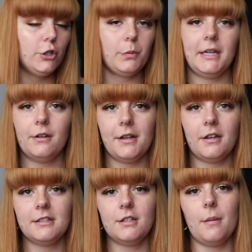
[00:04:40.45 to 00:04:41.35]

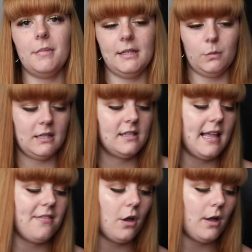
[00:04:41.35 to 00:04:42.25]
$29.99, but this was a
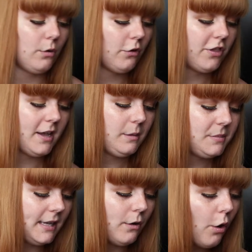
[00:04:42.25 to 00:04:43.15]
set that I got
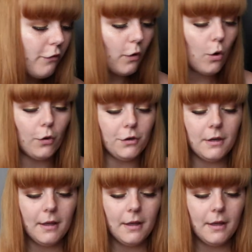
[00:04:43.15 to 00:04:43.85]
30% off on.